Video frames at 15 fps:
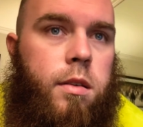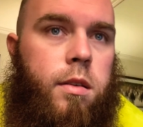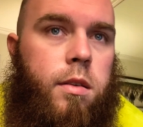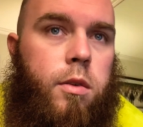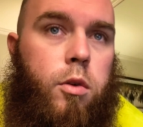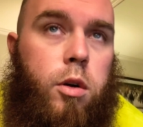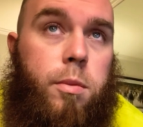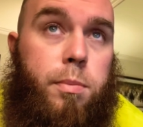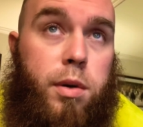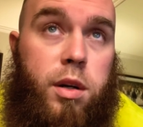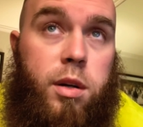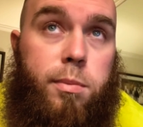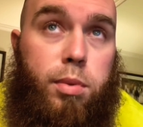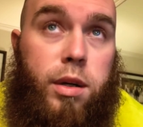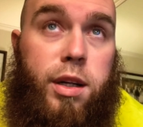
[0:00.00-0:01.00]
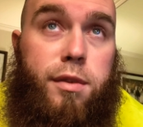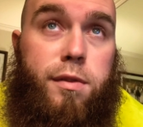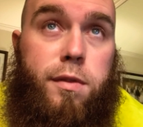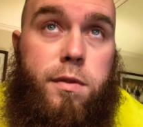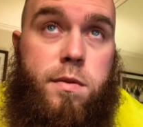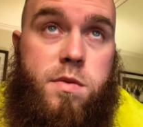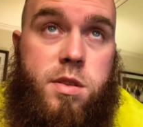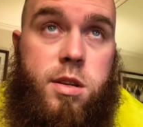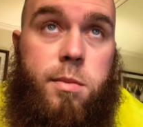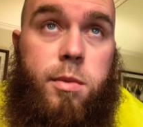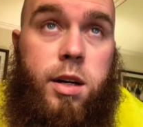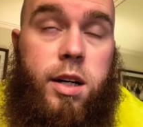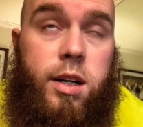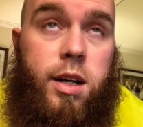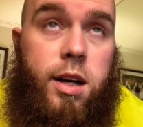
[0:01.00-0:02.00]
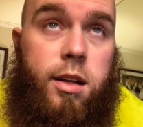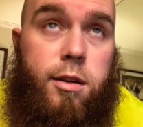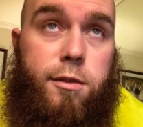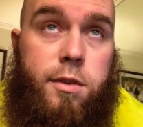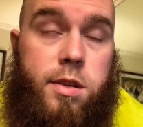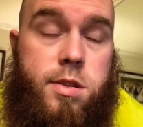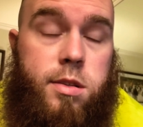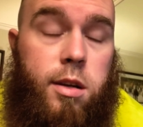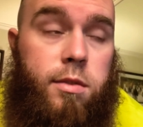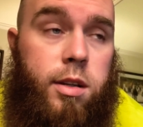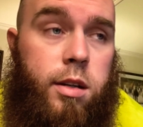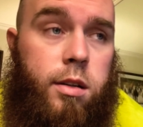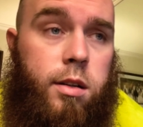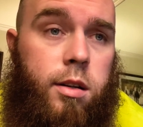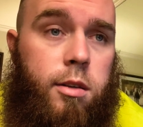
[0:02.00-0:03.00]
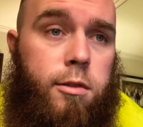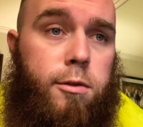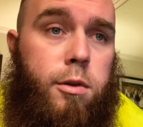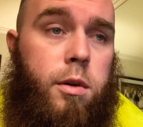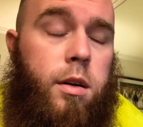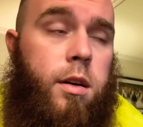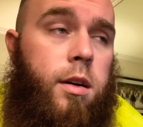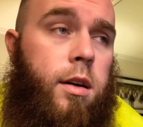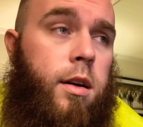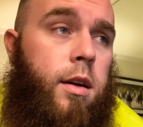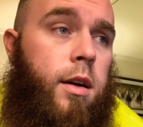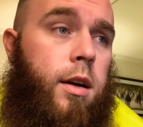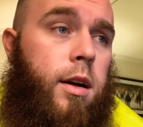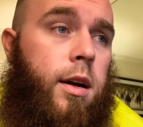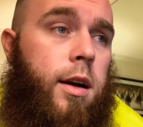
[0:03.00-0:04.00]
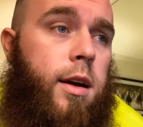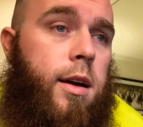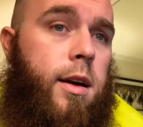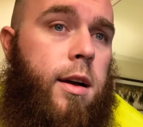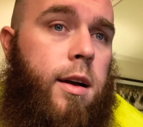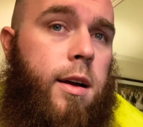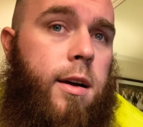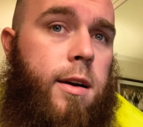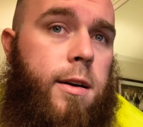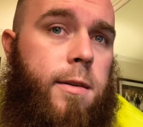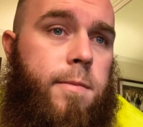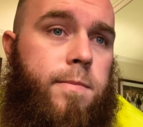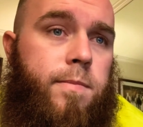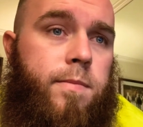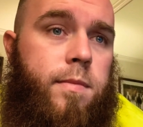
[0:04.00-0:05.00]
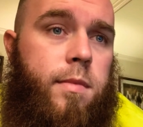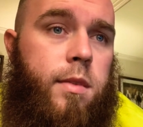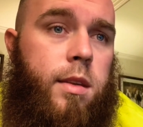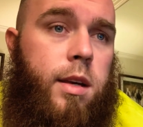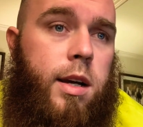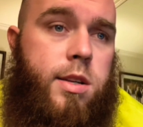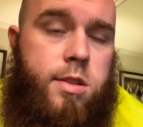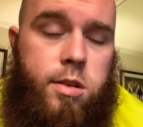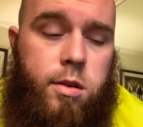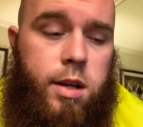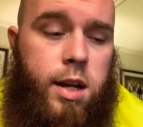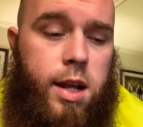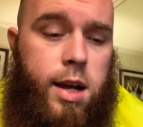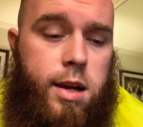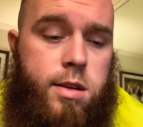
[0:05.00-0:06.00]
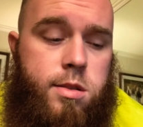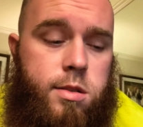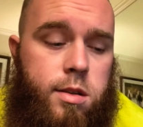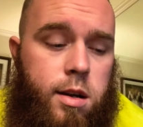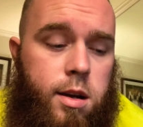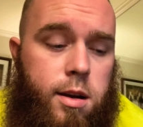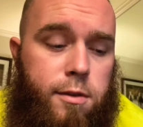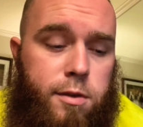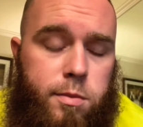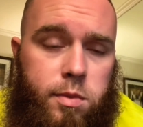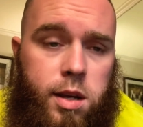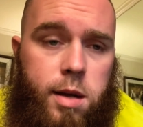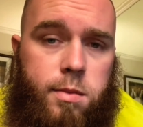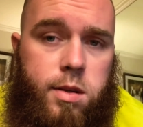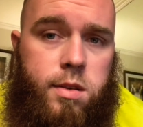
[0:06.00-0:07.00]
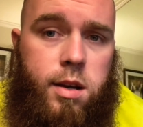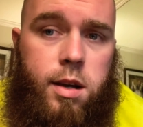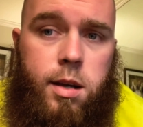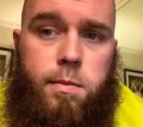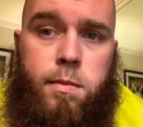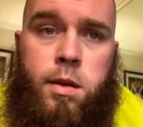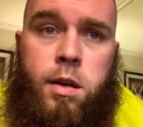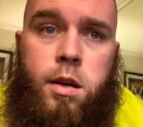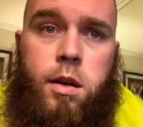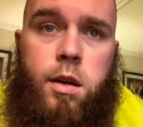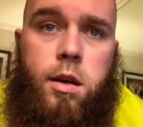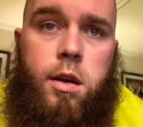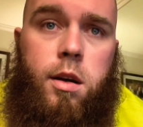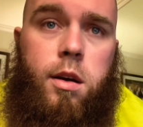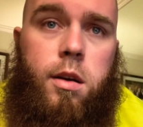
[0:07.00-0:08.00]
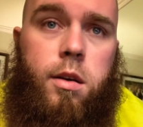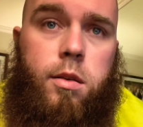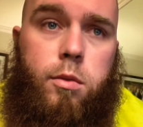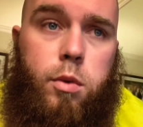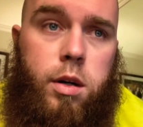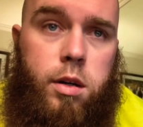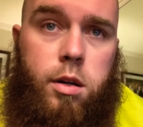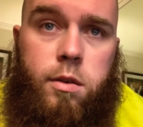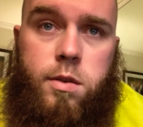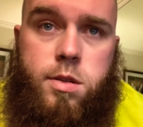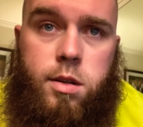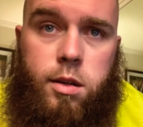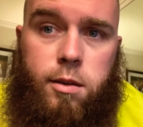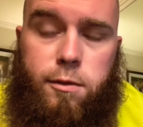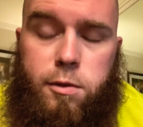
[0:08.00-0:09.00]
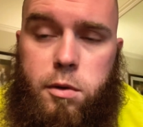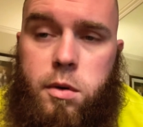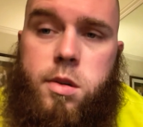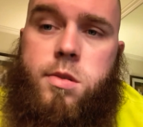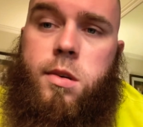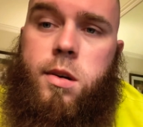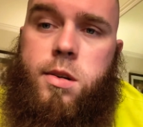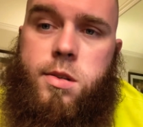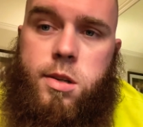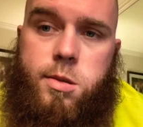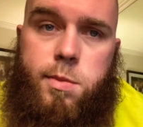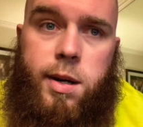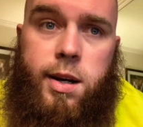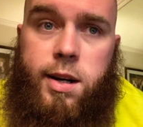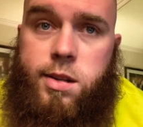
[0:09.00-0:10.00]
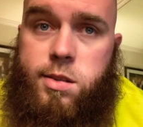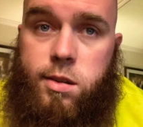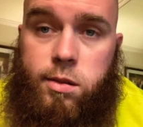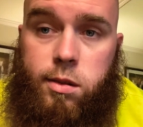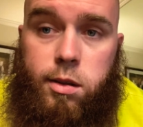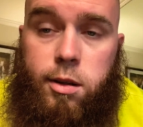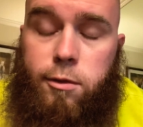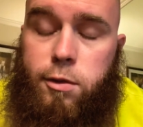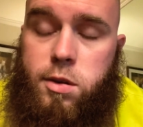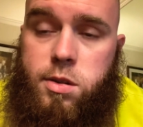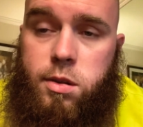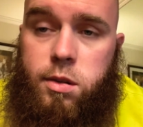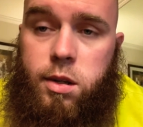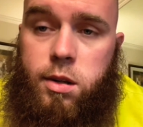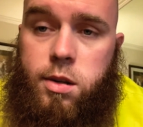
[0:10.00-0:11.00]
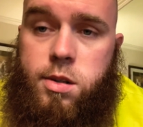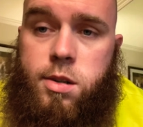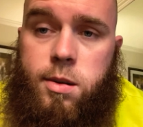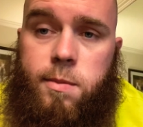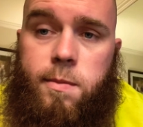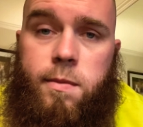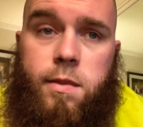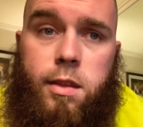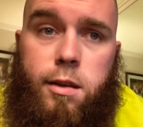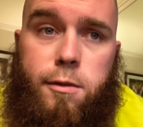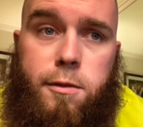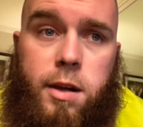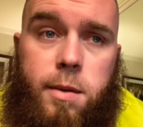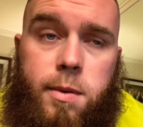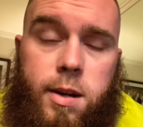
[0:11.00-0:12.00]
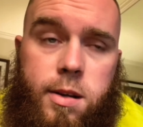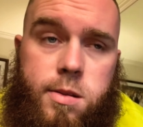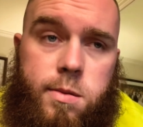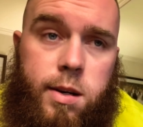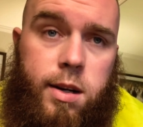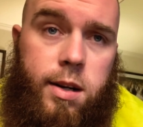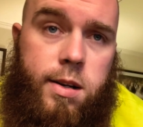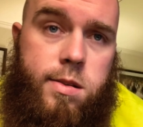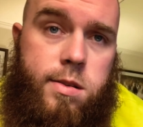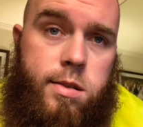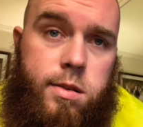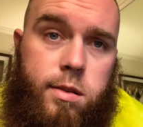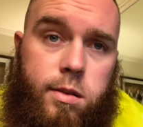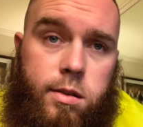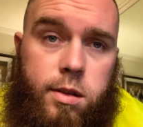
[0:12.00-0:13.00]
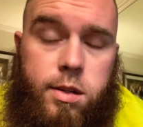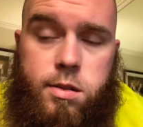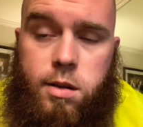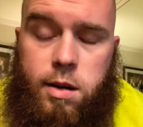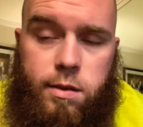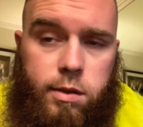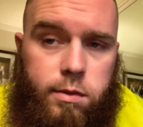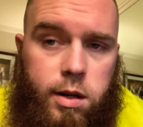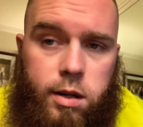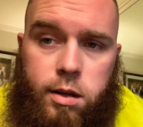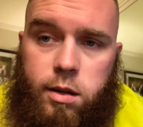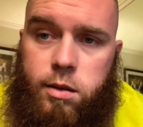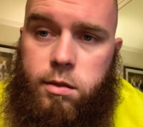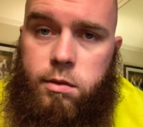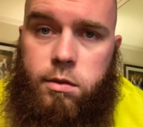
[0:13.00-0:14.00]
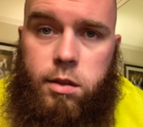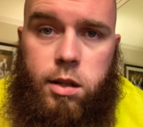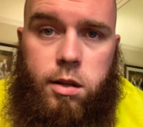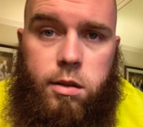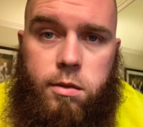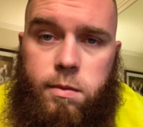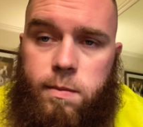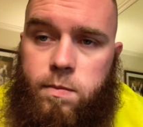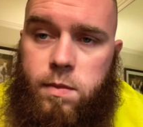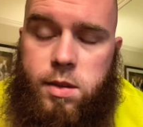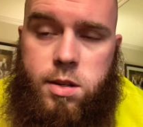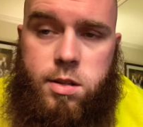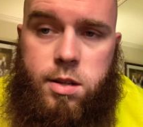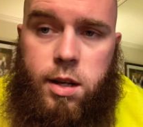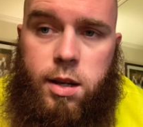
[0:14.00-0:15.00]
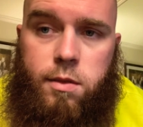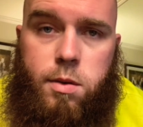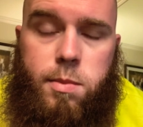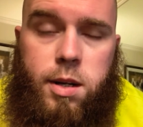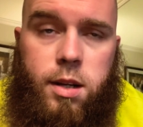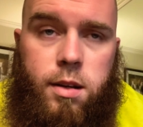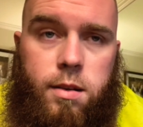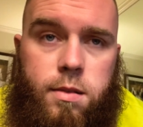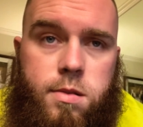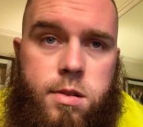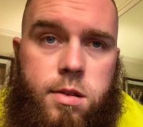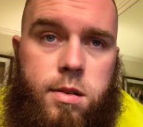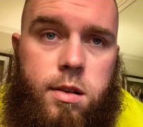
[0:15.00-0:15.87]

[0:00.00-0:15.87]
or put a brief summary together for the stuff that you're looking for. I still get asked from time to time what Nova's looking for as far as experience. They're looking for 2 years flatbed experience, clean driving record, just like everybody else.